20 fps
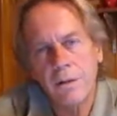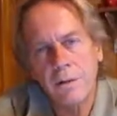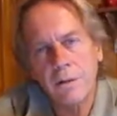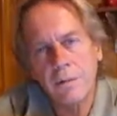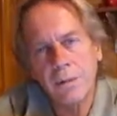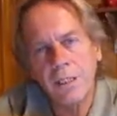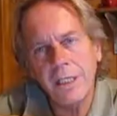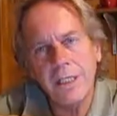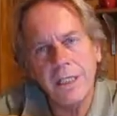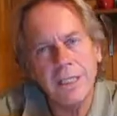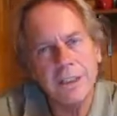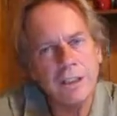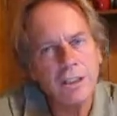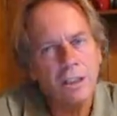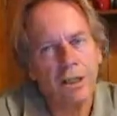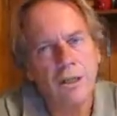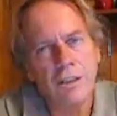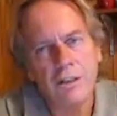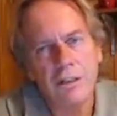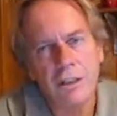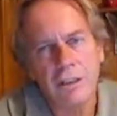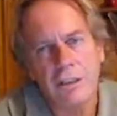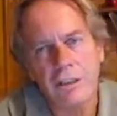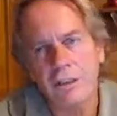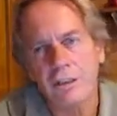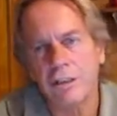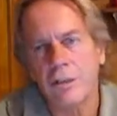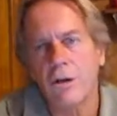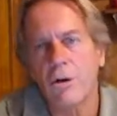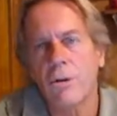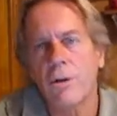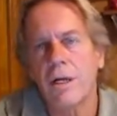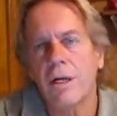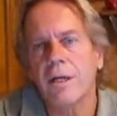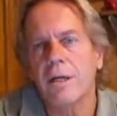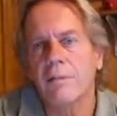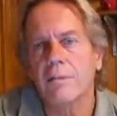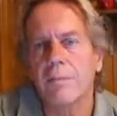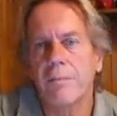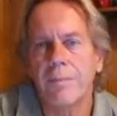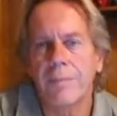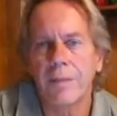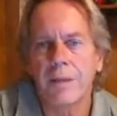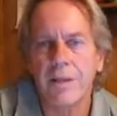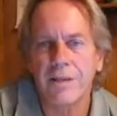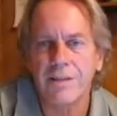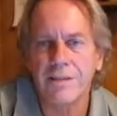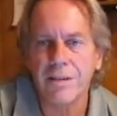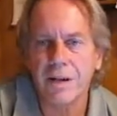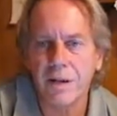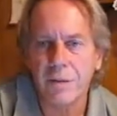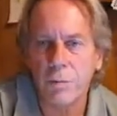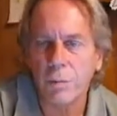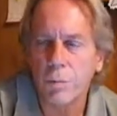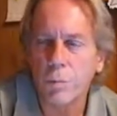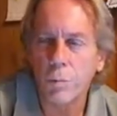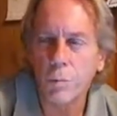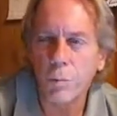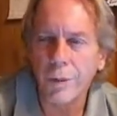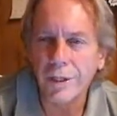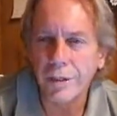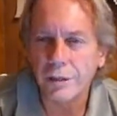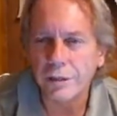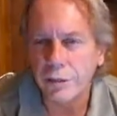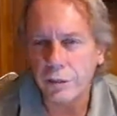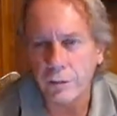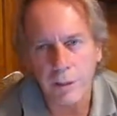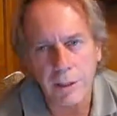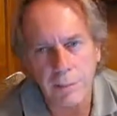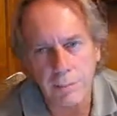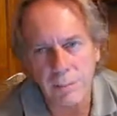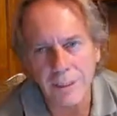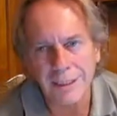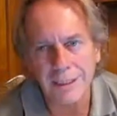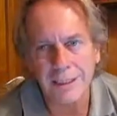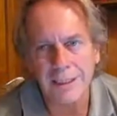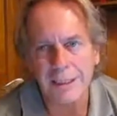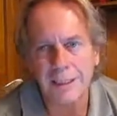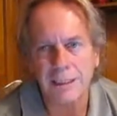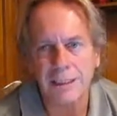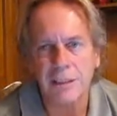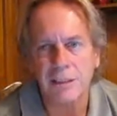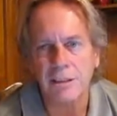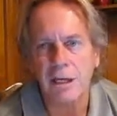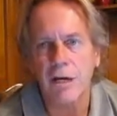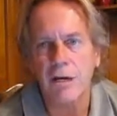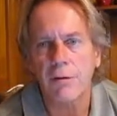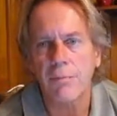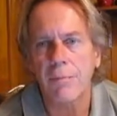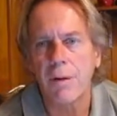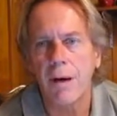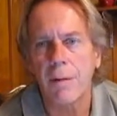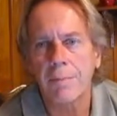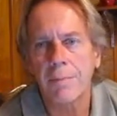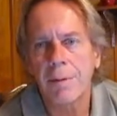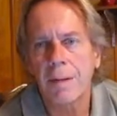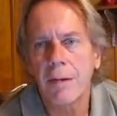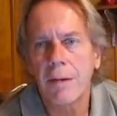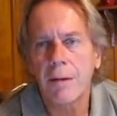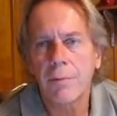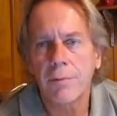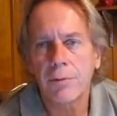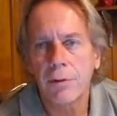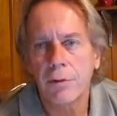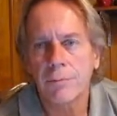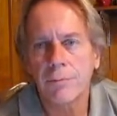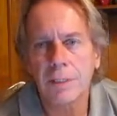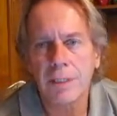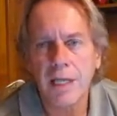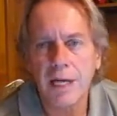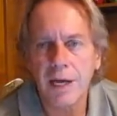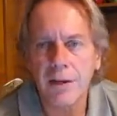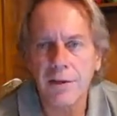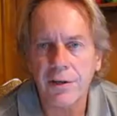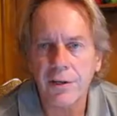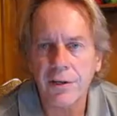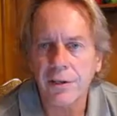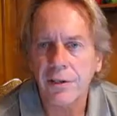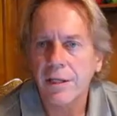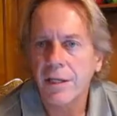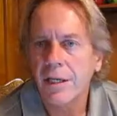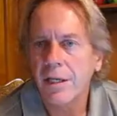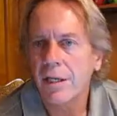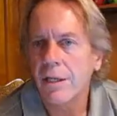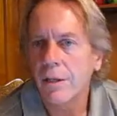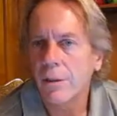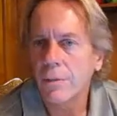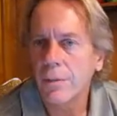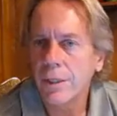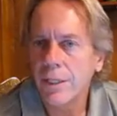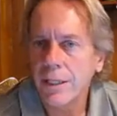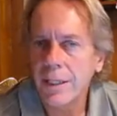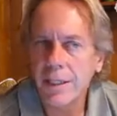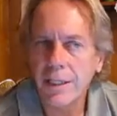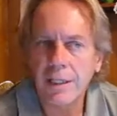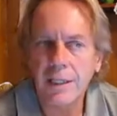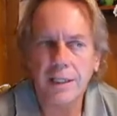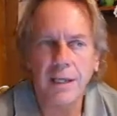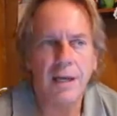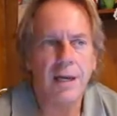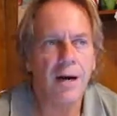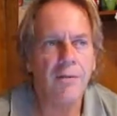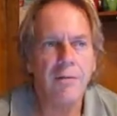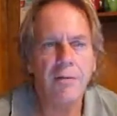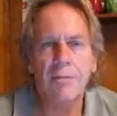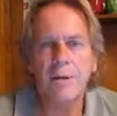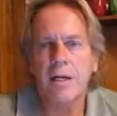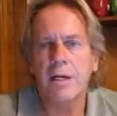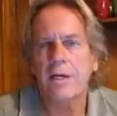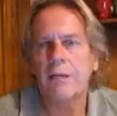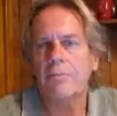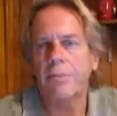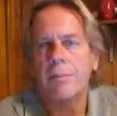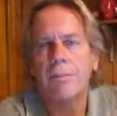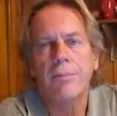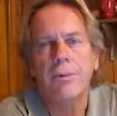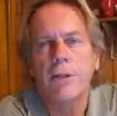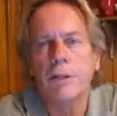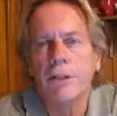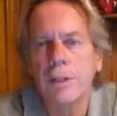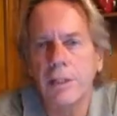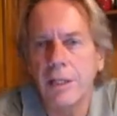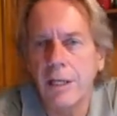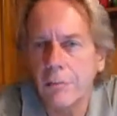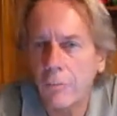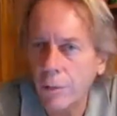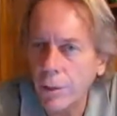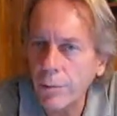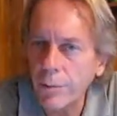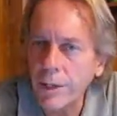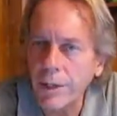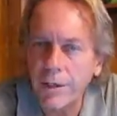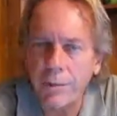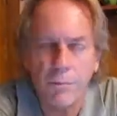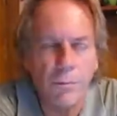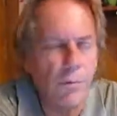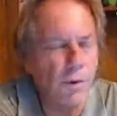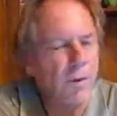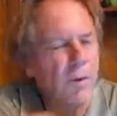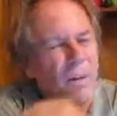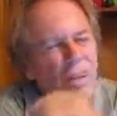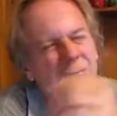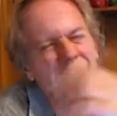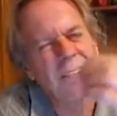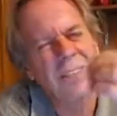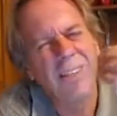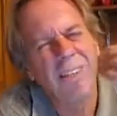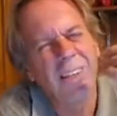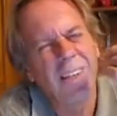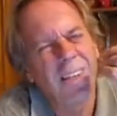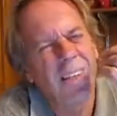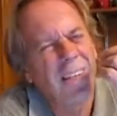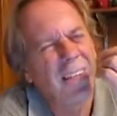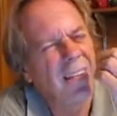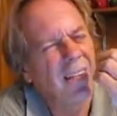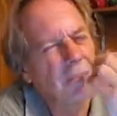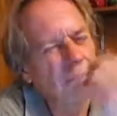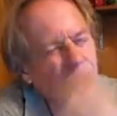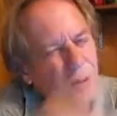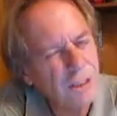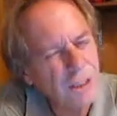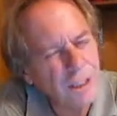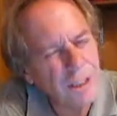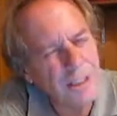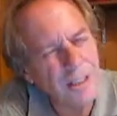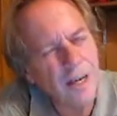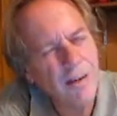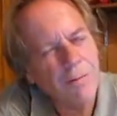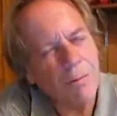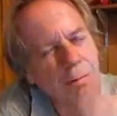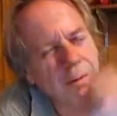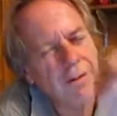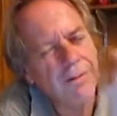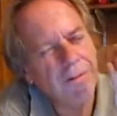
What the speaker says: we need NGOs that just go in and start window screen businesses, start them up, put them together. We need everybody to be pushing, one way, whether it's pushing the government